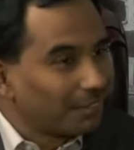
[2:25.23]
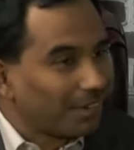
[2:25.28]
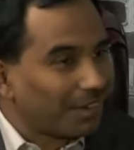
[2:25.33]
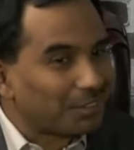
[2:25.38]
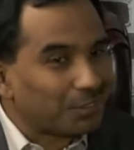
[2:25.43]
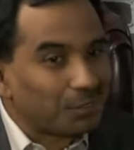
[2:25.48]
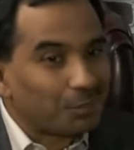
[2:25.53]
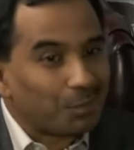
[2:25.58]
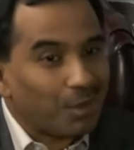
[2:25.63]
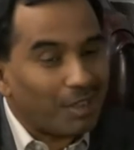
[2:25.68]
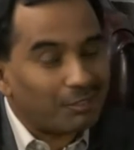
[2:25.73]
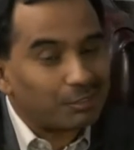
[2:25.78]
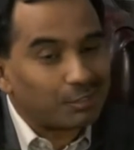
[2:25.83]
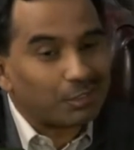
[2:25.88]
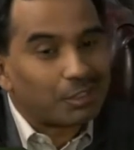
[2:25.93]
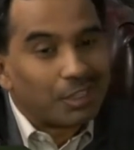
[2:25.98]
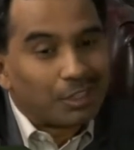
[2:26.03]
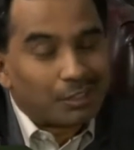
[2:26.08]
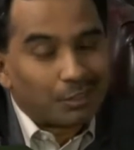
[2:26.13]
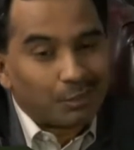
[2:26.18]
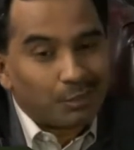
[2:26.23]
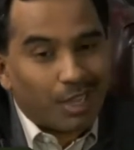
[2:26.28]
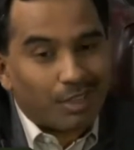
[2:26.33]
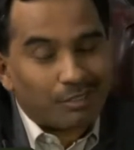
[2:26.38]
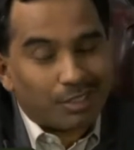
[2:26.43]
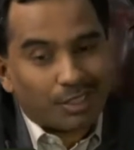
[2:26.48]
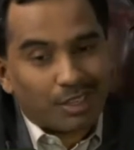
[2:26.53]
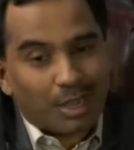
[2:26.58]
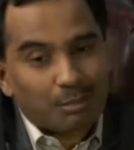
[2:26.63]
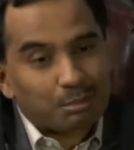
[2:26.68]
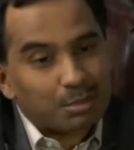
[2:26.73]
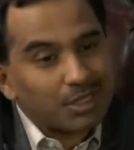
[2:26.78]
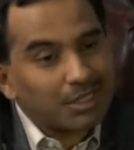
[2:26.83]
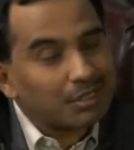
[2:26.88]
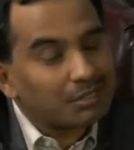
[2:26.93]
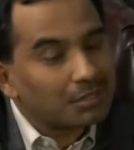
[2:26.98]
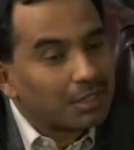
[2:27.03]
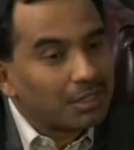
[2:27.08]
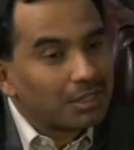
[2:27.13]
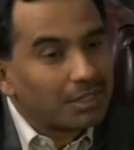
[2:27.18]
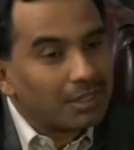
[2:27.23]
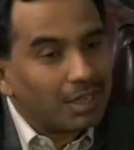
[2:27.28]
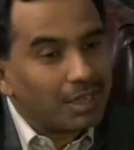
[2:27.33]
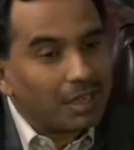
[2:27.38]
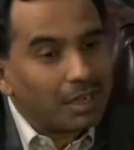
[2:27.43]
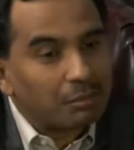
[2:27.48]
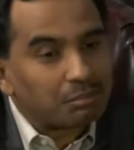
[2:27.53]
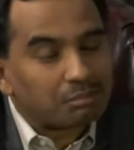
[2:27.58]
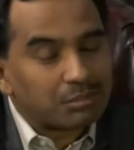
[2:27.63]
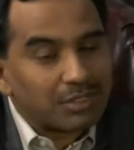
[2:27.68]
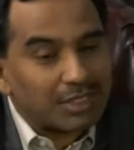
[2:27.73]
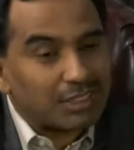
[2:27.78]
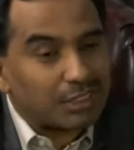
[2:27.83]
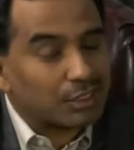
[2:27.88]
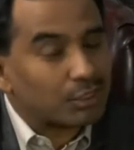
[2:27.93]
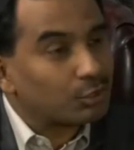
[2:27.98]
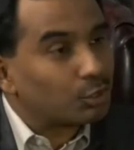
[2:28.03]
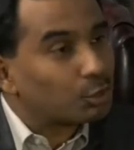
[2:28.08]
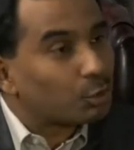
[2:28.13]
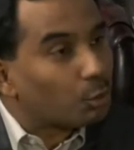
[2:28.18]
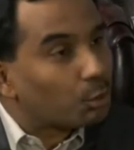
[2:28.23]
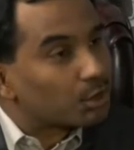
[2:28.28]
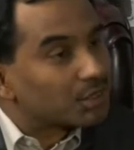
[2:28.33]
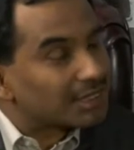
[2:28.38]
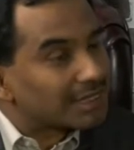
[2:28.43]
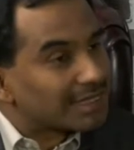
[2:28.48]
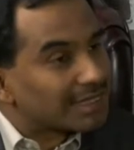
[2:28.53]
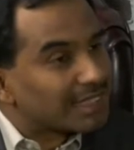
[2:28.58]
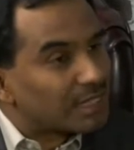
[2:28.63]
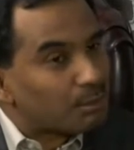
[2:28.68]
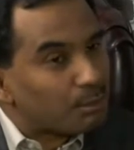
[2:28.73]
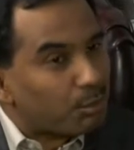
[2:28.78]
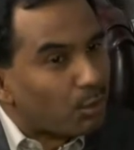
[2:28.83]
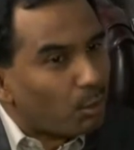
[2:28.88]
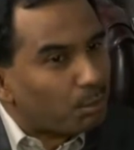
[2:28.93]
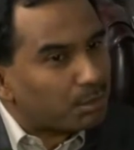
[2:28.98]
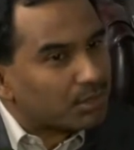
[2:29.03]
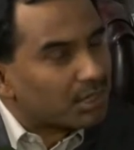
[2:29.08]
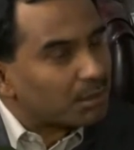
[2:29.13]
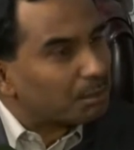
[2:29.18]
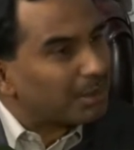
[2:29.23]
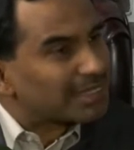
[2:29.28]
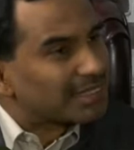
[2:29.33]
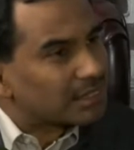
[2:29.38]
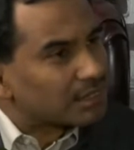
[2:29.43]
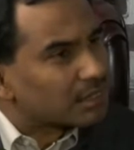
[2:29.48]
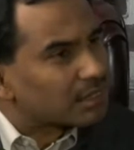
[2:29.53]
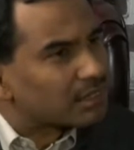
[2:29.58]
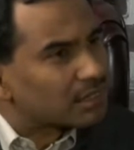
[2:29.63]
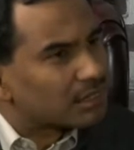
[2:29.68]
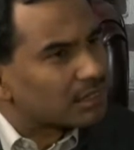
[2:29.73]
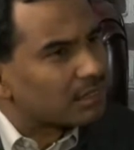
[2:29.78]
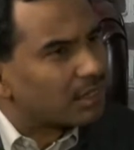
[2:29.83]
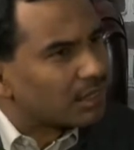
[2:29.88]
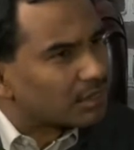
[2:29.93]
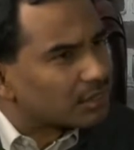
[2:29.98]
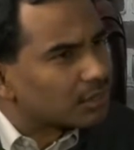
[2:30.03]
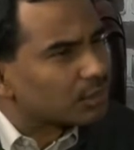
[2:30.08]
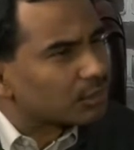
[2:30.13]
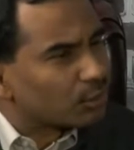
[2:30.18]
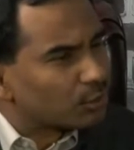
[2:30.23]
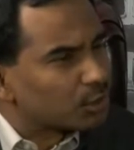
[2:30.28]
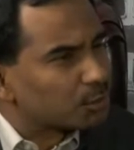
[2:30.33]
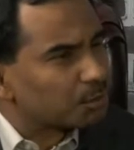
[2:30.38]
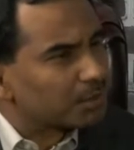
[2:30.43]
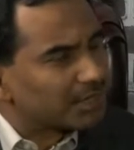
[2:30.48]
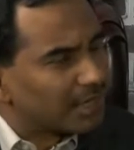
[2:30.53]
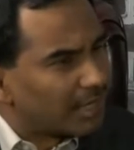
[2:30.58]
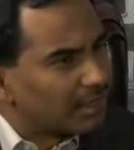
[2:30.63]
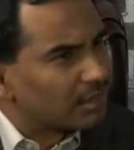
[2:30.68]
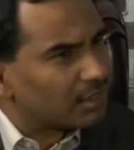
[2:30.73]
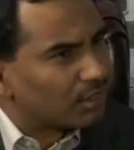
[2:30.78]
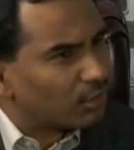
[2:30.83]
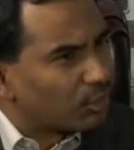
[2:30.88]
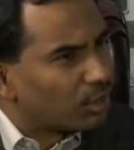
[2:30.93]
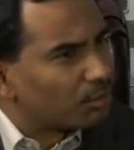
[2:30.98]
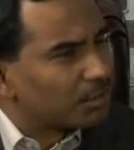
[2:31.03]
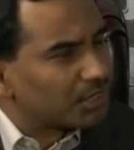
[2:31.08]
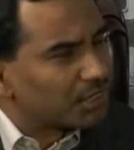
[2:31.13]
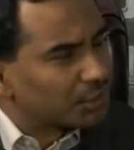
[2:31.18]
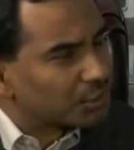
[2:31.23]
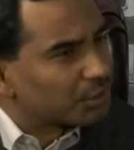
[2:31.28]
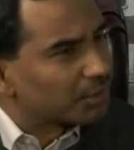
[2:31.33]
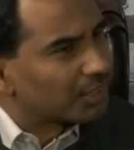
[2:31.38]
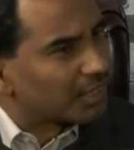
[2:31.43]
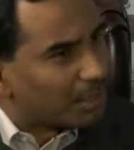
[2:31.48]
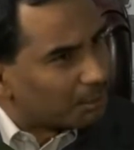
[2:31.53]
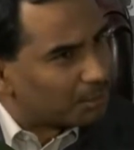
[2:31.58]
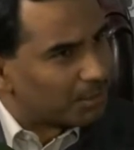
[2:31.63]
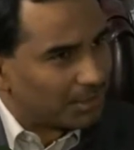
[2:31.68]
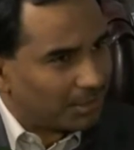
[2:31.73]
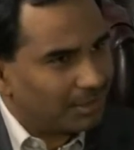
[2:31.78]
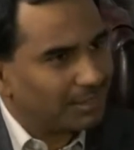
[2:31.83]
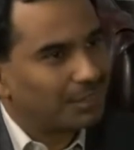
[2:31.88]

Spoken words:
Right. You have a company that does not own a single property, but still is the largest hospitality accommodation company.